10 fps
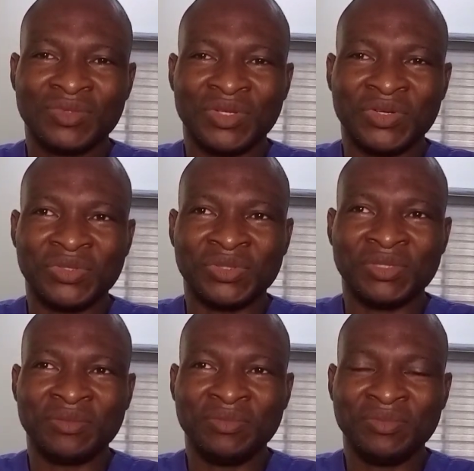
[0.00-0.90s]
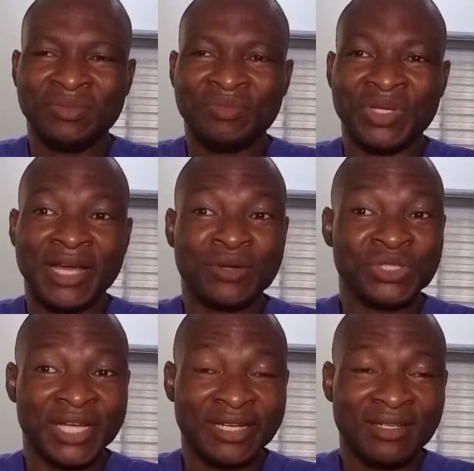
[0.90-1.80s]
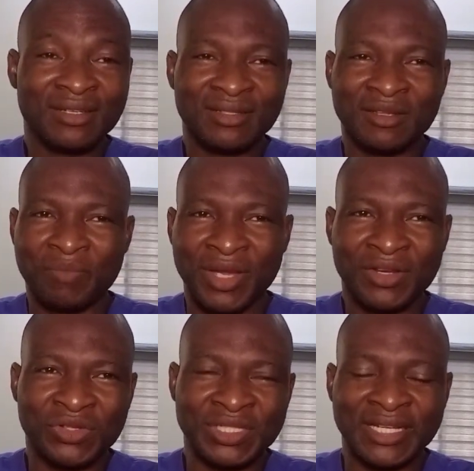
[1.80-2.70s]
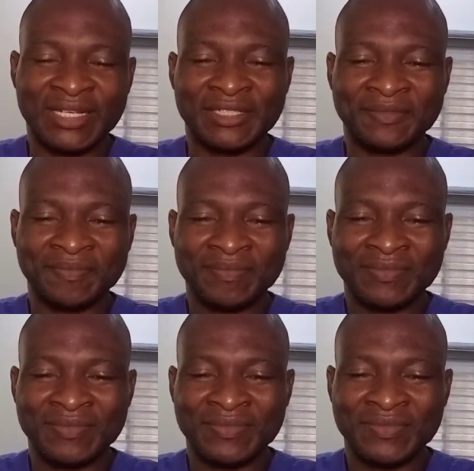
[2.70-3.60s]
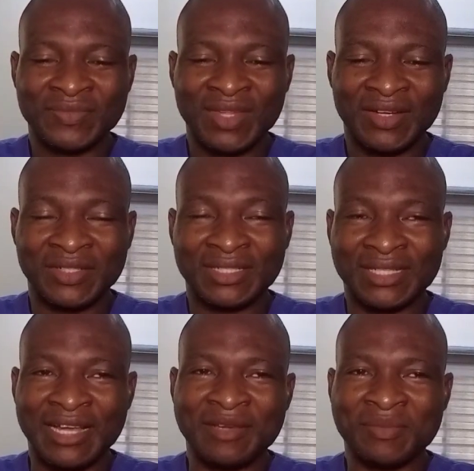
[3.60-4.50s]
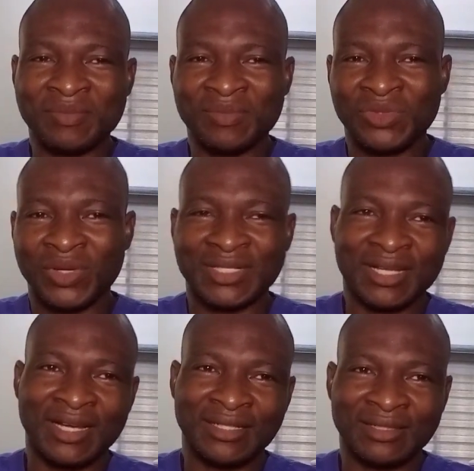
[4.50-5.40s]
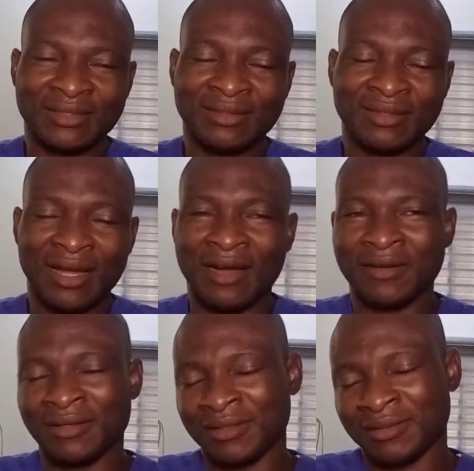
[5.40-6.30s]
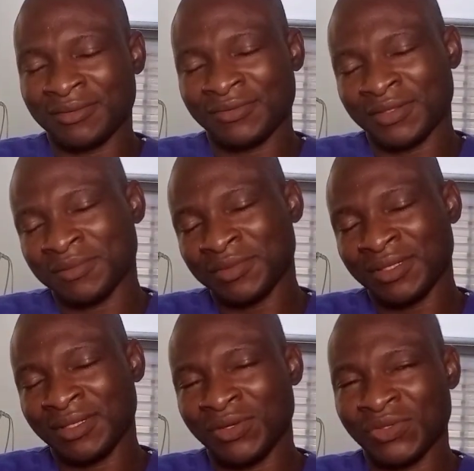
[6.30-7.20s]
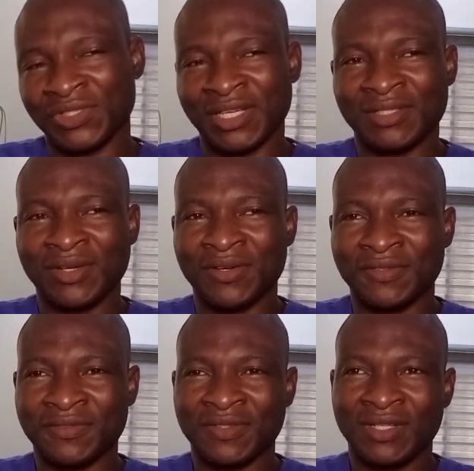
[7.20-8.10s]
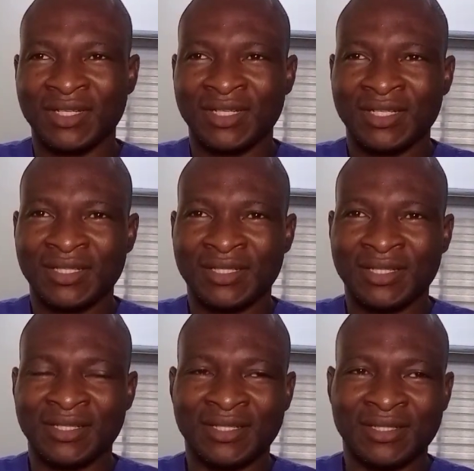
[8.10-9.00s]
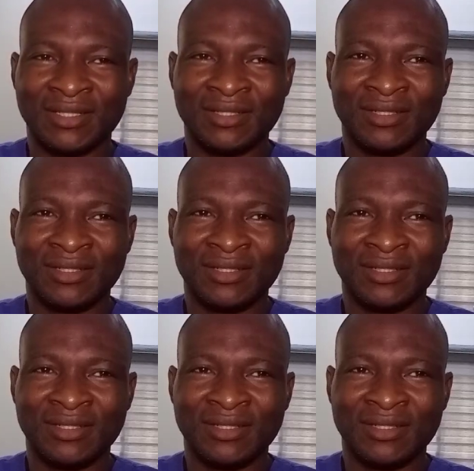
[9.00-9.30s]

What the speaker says: It could be echogenic, depending on the time you are scanning from the onset of the